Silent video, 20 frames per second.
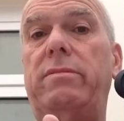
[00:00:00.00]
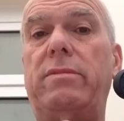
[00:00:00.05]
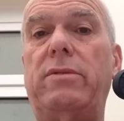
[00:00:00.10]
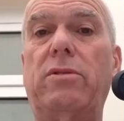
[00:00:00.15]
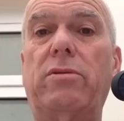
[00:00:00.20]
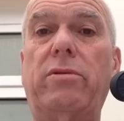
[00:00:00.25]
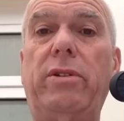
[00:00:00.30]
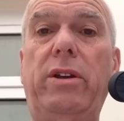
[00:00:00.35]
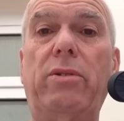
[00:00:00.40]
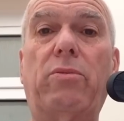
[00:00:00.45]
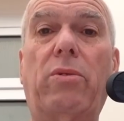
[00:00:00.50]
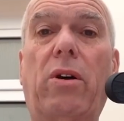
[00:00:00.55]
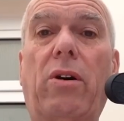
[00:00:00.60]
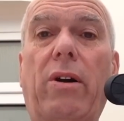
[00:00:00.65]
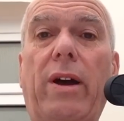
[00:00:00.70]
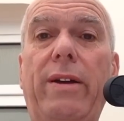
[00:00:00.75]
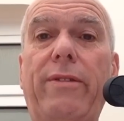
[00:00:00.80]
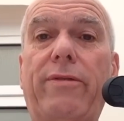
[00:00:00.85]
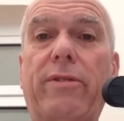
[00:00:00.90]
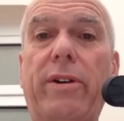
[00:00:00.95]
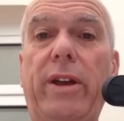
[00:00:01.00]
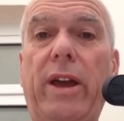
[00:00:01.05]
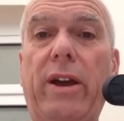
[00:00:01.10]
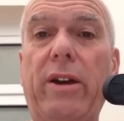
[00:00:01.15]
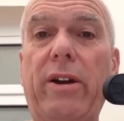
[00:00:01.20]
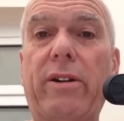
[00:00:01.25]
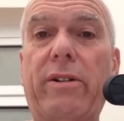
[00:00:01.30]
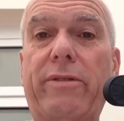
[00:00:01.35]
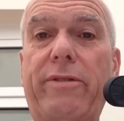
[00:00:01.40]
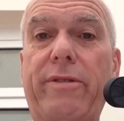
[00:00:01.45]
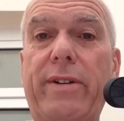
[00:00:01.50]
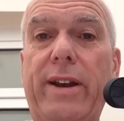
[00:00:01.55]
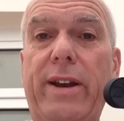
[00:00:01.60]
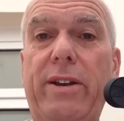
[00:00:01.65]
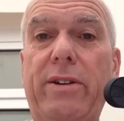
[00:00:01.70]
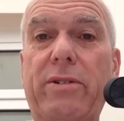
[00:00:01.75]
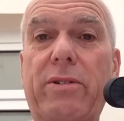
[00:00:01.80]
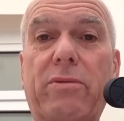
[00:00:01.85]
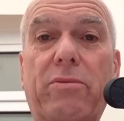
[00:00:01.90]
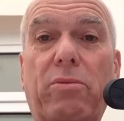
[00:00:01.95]
or your wife, or your
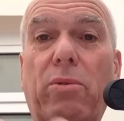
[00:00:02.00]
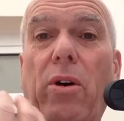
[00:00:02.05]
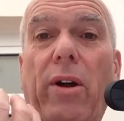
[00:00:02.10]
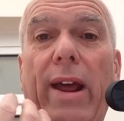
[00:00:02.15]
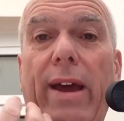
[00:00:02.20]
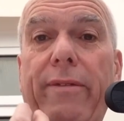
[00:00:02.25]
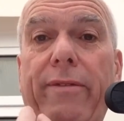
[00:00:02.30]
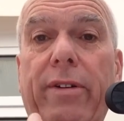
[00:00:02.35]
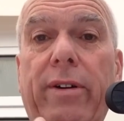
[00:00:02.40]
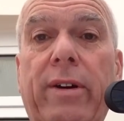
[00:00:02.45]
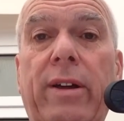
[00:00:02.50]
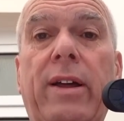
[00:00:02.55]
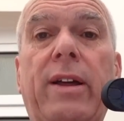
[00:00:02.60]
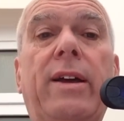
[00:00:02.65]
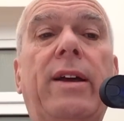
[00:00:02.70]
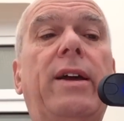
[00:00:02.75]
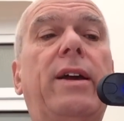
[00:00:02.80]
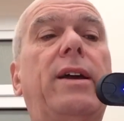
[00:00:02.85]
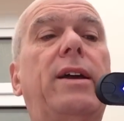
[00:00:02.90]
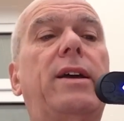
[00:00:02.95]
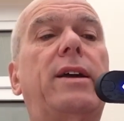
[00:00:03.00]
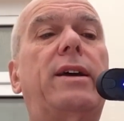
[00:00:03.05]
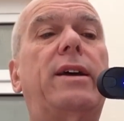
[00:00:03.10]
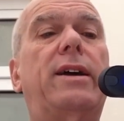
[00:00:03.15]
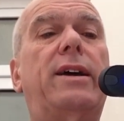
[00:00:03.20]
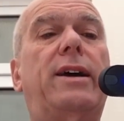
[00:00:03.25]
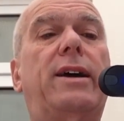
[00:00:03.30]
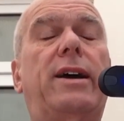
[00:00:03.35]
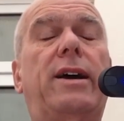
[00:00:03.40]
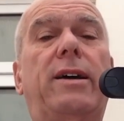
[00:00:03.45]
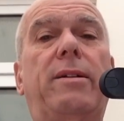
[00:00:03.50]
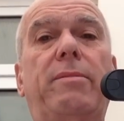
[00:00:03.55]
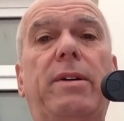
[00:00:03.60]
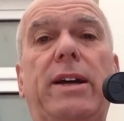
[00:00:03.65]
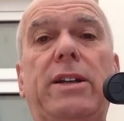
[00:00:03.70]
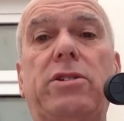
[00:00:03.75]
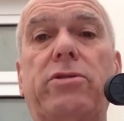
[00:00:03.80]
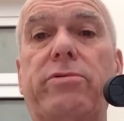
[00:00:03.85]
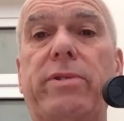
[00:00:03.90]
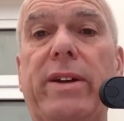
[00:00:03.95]
girlfriend, or whatever,
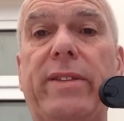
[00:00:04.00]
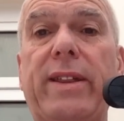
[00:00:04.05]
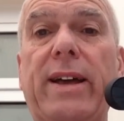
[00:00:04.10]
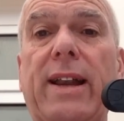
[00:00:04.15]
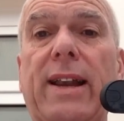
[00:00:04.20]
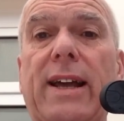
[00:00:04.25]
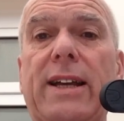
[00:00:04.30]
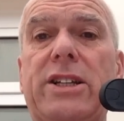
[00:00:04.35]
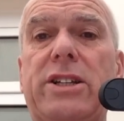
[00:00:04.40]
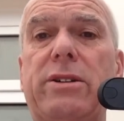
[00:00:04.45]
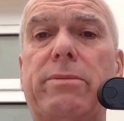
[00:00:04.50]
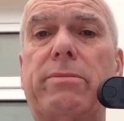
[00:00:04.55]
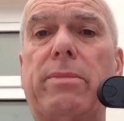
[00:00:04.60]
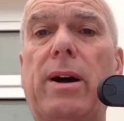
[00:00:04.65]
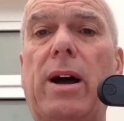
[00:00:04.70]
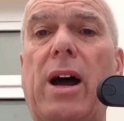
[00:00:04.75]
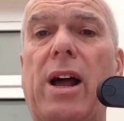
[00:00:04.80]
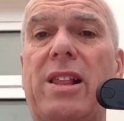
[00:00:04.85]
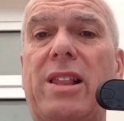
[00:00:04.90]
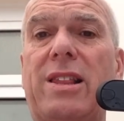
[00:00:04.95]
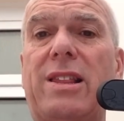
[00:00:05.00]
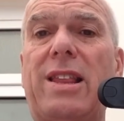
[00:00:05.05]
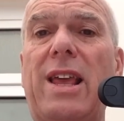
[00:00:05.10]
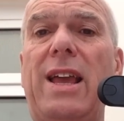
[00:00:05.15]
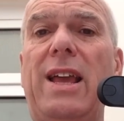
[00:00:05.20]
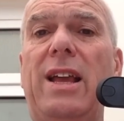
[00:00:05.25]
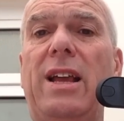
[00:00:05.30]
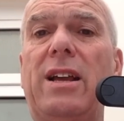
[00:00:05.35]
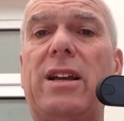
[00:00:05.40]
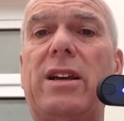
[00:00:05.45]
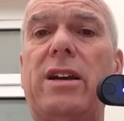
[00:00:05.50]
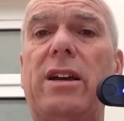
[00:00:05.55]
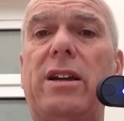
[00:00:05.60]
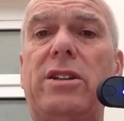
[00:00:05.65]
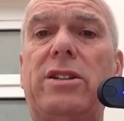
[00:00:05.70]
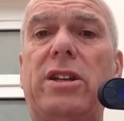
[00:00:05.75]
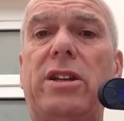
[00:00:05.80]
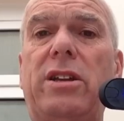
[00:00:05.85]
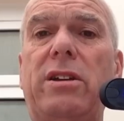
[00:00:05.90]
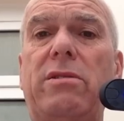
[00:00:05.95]
It'll ring that last number. I think
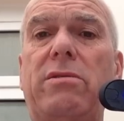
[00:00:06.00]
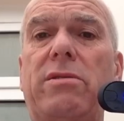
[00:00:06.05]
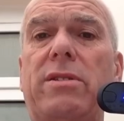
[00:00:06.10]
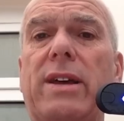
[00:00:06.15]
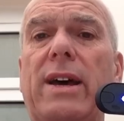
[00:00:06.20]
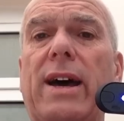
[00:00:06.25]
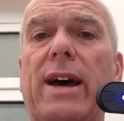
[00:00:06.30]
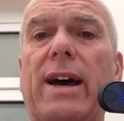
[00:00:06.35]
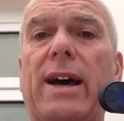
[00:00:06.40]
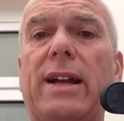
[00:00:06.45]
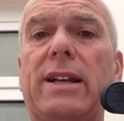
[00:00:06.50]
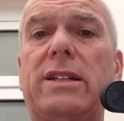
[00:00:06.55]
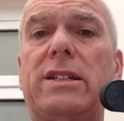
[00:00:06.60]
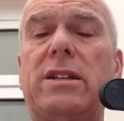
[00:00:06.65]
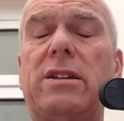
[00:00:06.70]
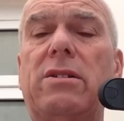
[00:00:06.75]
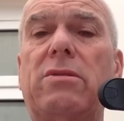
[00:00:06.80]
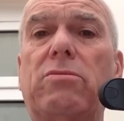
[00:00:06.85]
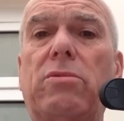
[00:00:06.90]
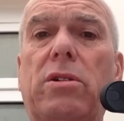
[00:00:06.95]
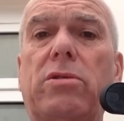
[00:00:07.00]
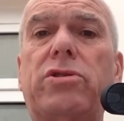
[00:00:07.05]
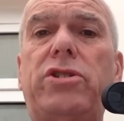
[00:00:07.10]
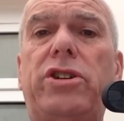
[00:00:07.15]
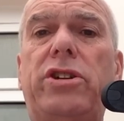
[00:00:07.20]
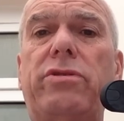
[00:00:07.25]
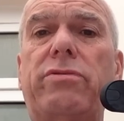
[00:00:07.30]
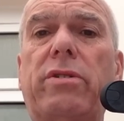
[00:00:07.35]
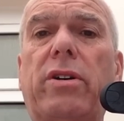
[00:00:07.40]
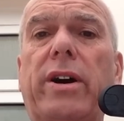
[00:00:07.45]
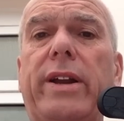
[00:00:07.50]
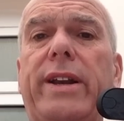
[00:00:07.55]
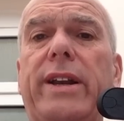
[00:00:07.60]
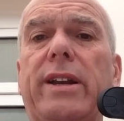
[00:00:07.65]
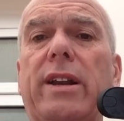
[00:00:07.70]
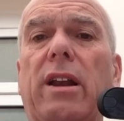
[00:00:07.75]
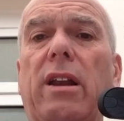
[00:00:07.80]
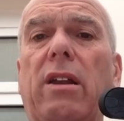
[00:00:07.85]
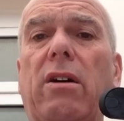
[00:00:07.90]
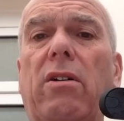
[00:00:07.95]
to do that, whilst you're
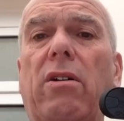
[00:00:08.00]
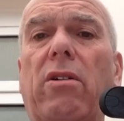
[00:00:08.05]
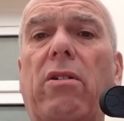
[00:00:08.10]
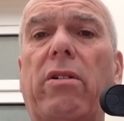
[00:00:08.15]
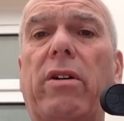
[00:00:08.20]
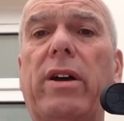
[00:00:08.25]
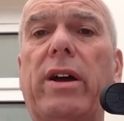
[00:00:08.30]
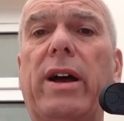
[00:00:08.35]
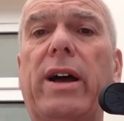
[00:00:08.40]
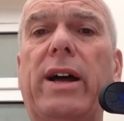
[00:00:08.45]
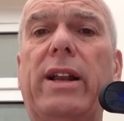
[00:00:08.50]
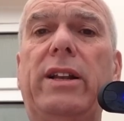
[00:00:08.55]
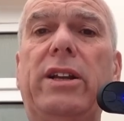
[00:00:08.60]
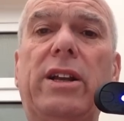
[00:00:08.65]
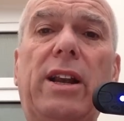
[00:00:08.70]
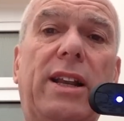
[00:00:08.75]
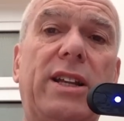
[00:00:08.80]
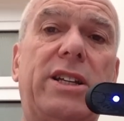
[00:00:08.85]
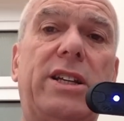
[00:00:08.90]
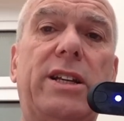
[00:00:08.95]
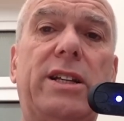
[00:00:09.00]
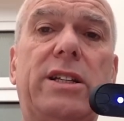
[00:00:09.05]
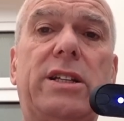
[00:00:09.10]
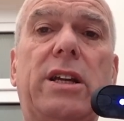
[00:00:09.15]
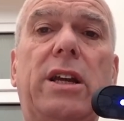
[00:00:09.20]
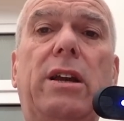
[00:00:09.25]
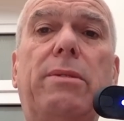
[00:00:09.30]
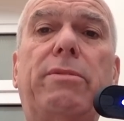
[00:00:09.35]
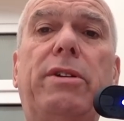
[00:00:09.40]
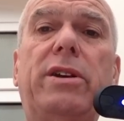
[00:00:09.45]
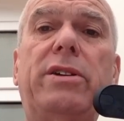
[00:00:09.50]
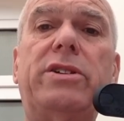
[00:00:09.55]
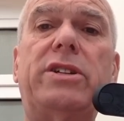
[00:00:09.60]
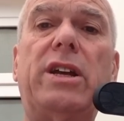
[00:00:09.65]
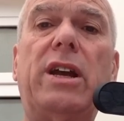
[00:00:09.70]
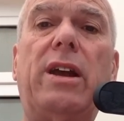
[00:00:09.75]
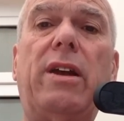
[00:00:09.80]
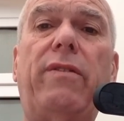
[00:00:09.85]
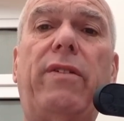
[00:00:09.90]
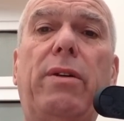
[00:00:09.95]
riding along and you're listening to your
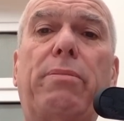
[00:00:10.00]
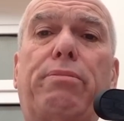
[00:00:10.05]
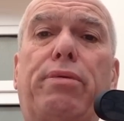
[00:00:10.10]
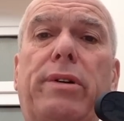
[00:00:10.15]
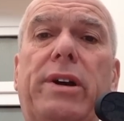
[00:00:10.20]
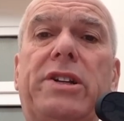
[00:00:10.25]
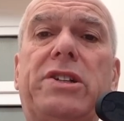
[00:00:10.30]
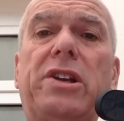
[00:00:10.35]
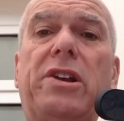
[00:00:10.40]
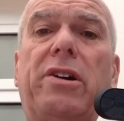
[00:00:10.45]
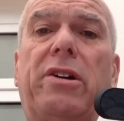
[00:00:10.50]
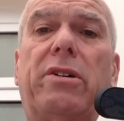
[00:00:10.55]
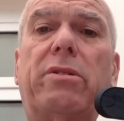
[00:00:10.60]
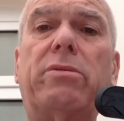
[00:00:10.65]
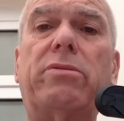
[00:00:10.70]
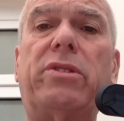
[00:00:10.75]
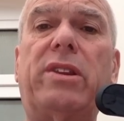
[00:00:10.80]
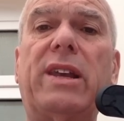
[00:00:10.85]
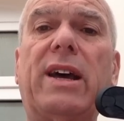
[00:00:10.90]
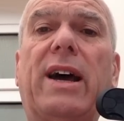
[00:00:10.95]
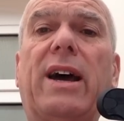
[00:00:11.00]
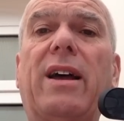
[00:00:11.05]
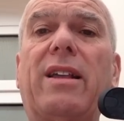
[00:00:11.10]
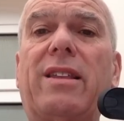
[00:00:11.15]
music, if you press and hold that, I